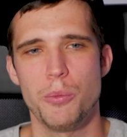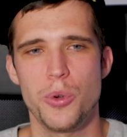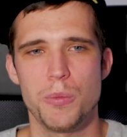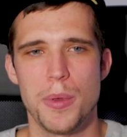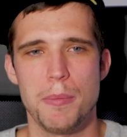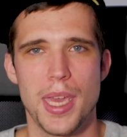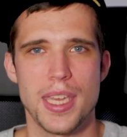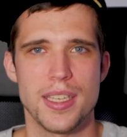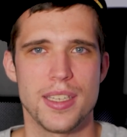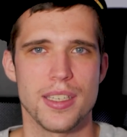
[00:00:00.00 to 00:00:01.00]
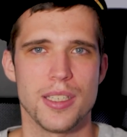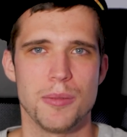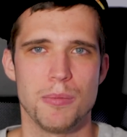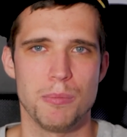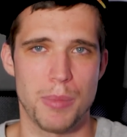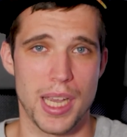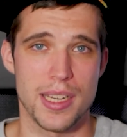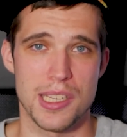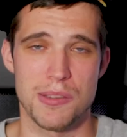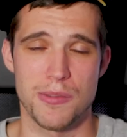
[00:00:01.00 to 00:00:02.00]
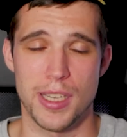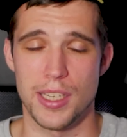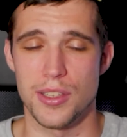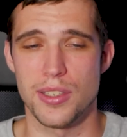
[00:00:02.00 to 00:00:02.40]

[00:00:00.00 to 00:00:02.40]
would me make um, buy this thing.